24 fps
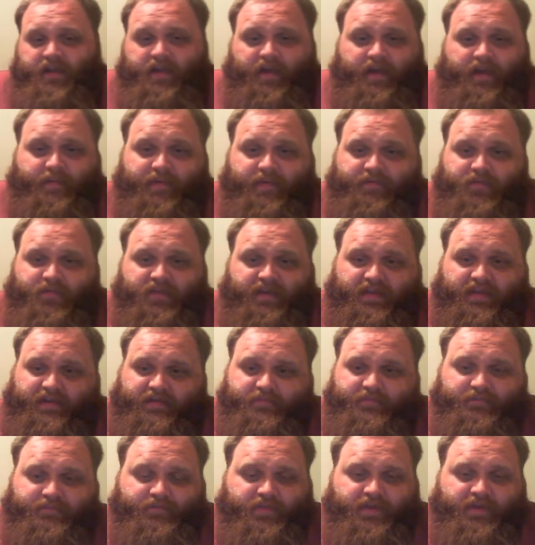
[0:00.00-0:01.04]
Even
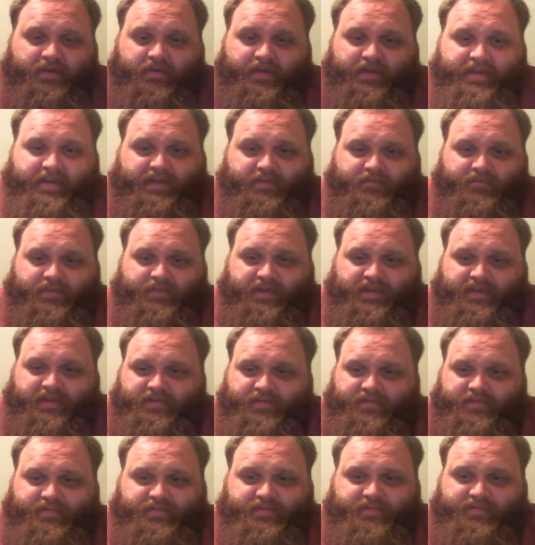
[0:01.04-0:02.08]

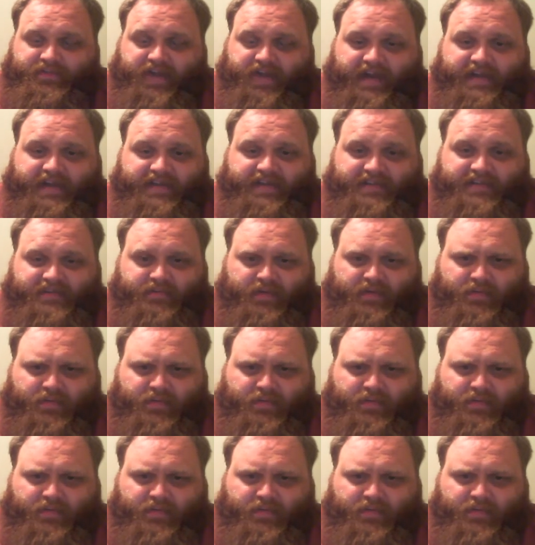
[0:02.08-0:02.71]
the Chinese,